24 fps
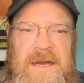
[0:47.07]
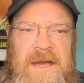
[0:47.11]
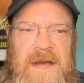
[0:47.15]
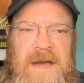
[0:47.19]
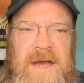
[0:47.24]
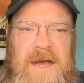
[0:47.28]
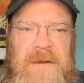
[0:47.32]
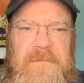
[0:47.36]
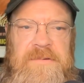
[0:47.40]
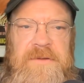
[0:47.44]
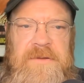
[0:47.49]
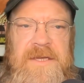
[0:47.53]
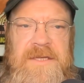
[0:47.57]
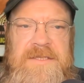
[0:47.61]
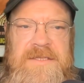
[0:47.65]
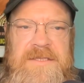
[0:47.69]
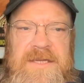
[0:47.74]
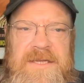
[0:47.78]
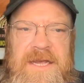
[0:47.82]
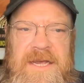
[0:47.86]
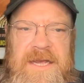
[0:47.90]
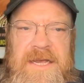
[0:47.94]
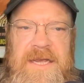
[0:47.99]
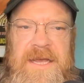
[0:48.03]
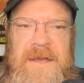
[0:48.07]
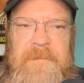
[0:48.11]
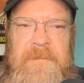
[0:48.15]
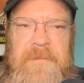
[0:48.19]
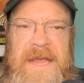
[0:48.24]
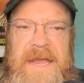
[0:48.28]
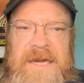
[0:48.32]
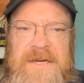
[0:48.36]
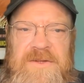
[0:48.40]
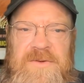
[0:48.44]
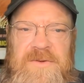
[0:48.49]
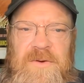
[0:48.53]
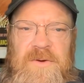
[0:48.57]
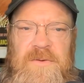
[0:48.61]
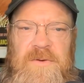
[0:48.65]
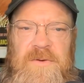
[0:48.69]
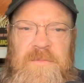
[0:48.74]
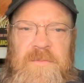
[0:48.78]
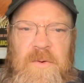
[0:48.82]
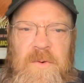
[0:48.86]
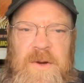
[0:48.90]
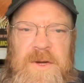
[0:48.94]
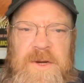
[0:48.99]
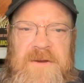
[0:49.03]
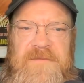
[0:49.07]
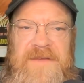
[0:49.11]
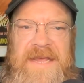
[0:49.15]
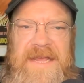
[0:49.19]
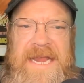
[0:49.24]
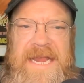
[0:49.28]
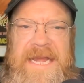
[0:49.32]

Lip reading: Plus a mandatory reporting of